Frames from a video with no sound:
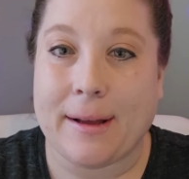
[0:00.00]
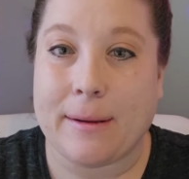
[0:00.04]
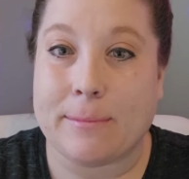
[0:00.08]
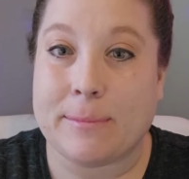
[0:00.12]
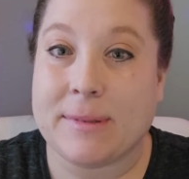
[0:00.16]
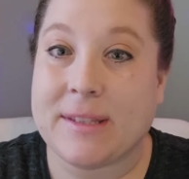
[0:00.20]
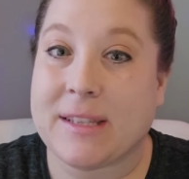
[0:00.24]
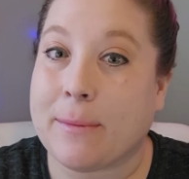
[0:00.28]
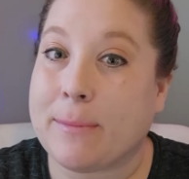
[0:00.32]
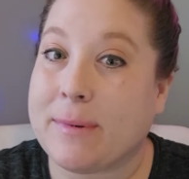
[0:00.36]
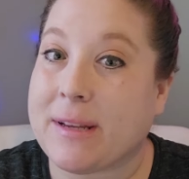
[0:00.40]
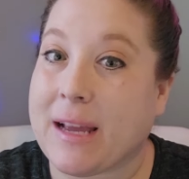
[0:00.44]

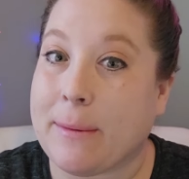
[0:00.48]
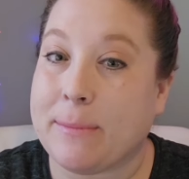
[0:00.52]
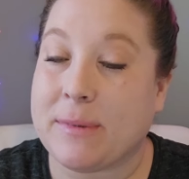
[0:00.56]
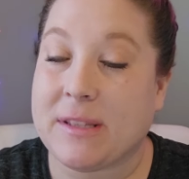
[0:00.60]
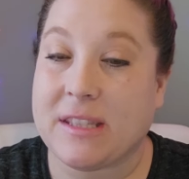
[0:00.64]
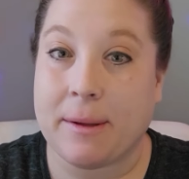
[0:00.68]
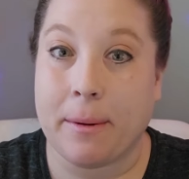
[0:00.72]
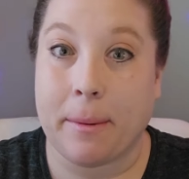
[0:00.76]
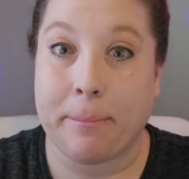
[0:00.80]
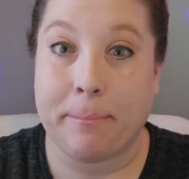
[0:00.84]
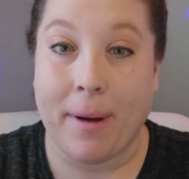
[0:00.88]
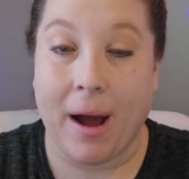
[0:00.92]
Sometimes
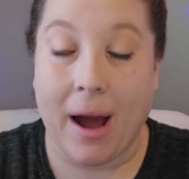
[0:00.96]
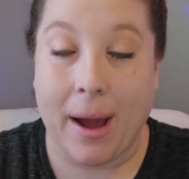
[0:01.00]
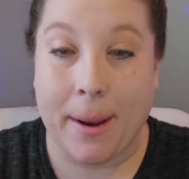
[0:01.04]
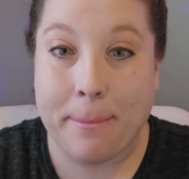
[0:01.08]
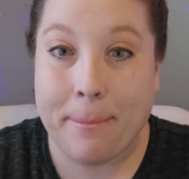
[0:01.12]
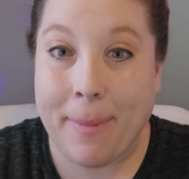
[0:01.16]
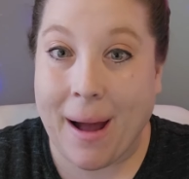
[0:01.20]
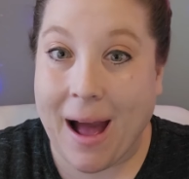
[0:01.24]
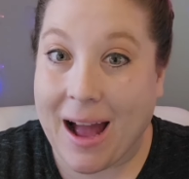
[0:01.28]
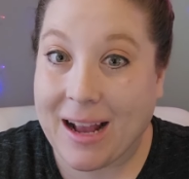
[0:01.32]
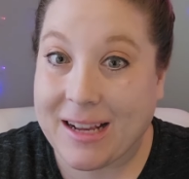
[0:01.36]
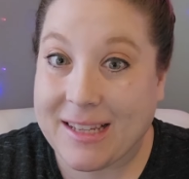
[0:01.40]
the
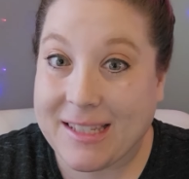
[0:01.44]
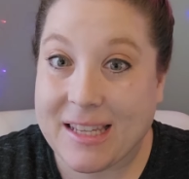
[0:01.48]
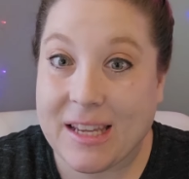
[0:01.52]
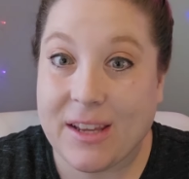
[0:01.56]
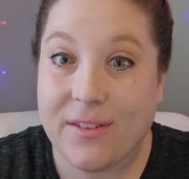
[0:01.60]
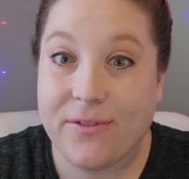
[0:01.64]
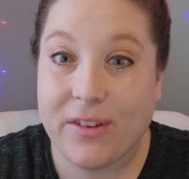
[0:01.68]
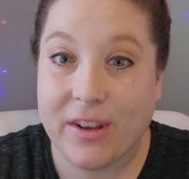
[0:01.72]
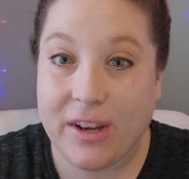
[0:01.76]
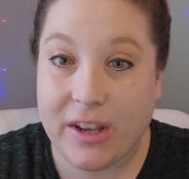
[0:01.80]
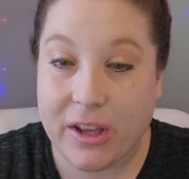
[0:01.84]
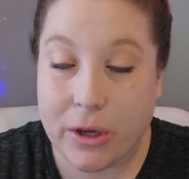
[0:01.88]

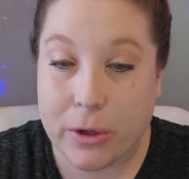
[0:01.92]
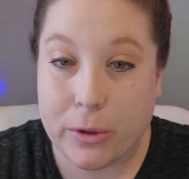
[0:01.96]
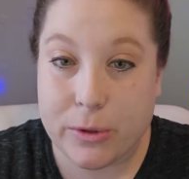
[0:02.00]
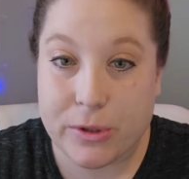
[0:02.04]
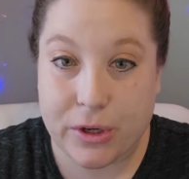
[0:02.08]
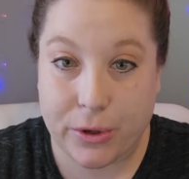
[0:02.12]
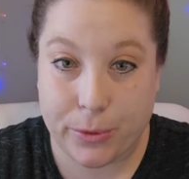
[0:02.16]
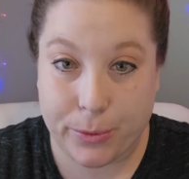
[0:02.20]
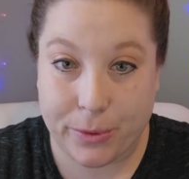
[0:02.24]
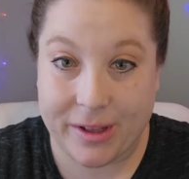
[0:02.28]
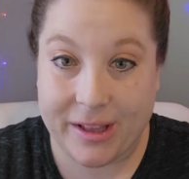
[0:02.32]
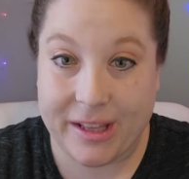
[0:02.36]
unboxing videos
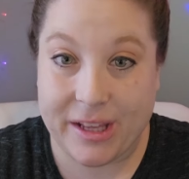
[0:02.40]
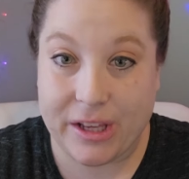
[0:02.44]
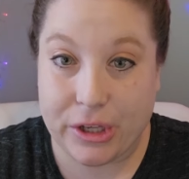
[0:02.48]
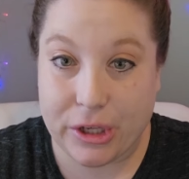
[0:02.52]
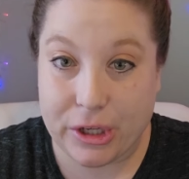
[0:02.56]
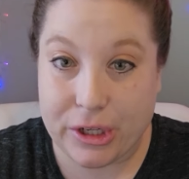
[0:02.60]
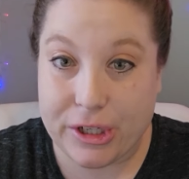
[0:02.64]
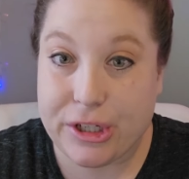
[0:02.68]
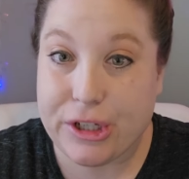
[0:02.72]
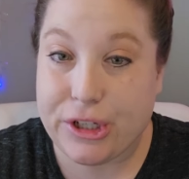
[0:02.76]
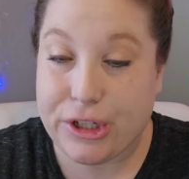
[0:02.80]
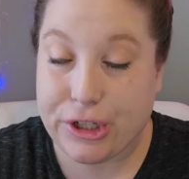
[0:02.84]
are really
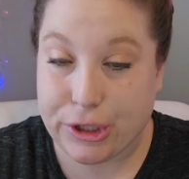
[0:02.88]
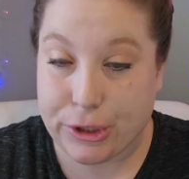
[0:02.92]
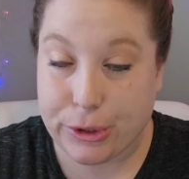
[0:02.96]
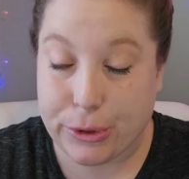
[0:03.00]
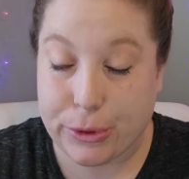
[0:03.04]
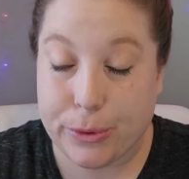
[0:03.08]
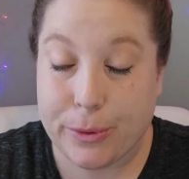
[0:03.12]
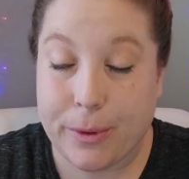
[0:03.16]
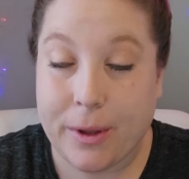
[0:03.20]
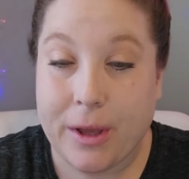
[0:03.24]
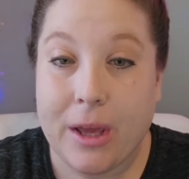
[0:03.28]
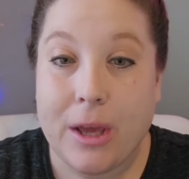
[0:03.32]
good too.